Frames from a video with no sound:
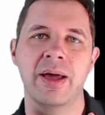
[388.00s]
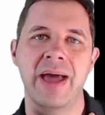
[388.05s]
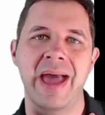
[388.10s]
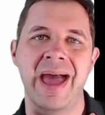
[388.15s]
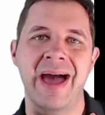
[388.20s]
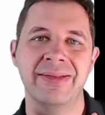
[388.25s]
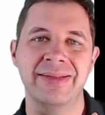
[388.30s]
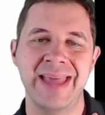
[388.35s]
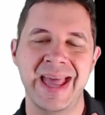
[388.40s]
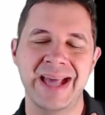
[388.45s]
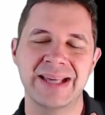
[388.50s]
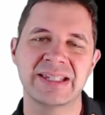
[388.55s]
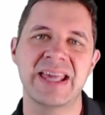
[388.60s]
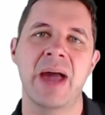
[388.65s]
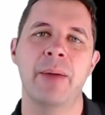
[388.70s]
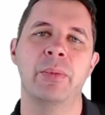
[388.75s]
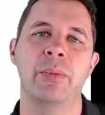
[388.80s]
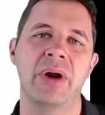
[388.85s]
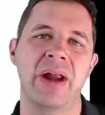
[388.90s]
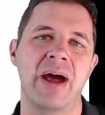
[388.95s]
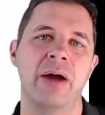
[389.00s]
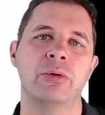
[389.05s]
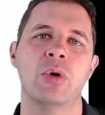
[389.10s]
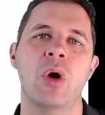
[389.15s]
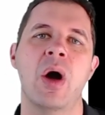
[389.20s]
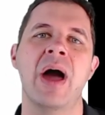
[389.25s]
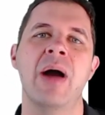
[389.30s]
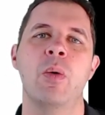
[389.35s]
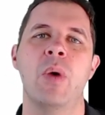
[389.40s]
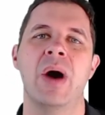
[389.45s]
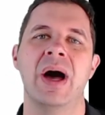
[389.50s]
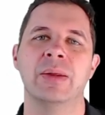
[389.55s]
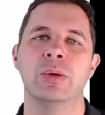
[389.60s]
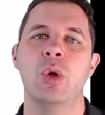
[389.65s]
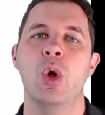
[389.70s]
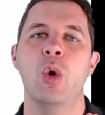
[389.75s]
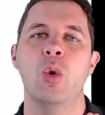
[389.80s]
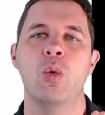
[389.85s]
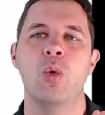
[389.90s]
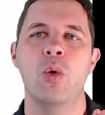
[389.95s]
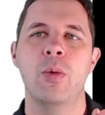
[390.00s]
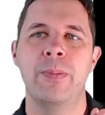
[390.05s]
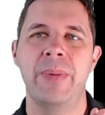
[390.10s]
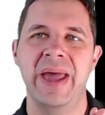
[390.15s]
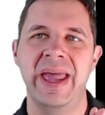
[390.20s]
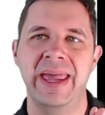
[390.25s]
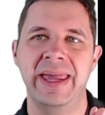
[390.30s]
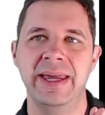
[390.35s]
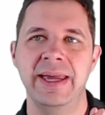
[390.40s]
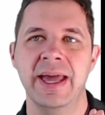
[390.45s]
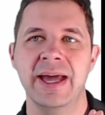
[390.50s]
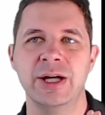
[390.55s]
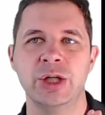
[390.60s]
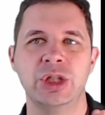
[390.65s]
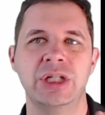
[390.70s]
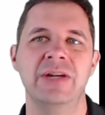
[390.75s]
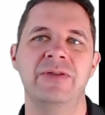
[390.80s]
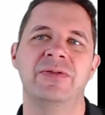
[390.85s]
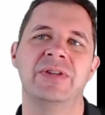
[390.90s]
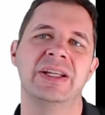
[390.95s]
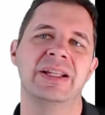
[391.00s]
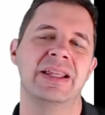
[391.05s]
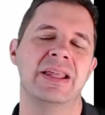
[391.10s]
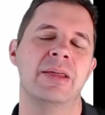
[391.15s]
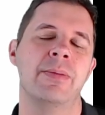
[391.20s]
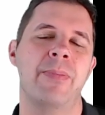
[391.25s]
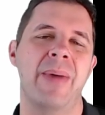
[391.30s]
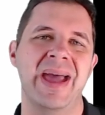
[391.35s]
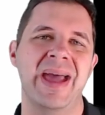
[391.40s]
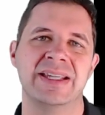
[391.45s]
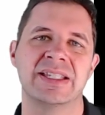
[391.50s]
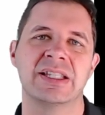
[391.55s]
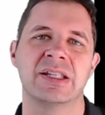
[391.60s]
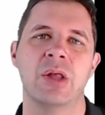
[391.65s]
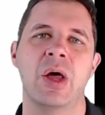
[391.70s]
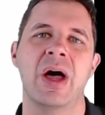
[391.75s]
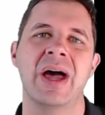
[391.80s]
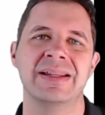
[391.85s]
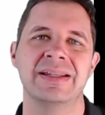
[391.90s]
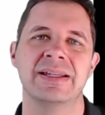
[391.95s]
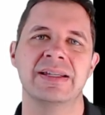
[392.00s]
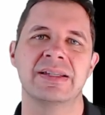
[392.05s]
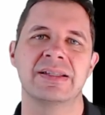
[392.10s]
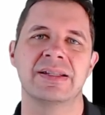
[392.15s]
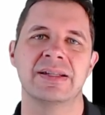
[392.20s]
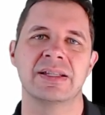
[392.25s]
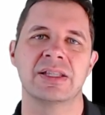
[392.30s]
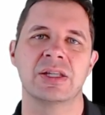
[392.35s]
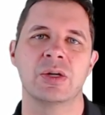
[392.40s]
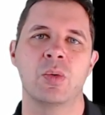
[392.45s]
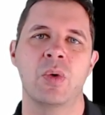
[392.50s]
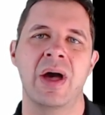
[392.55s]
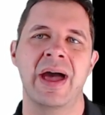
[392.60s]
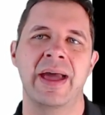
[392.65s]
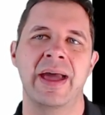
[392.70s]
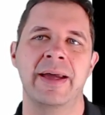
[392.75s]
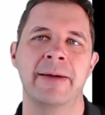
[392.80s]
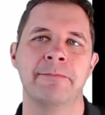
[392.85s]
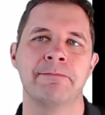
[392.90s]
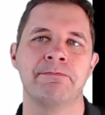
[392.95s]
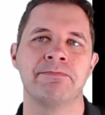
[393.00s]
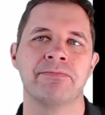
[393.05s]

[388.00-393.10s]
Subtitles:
our next camera, our right one, will be shifted at a baseline distance away.